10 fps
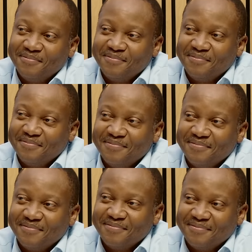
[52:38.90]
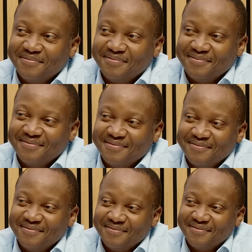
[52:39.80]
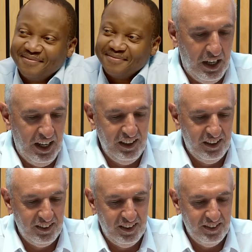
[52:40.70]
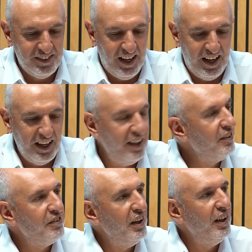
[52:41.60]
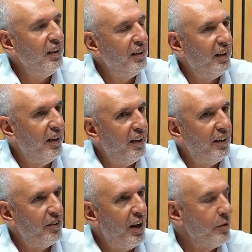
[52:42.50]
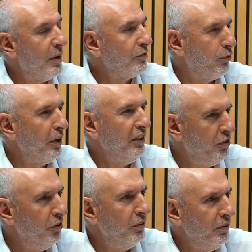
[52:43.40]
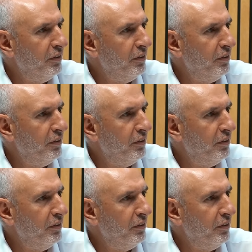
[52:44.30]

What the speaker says: Okay. So mine, I'm going to say ANC around about 42.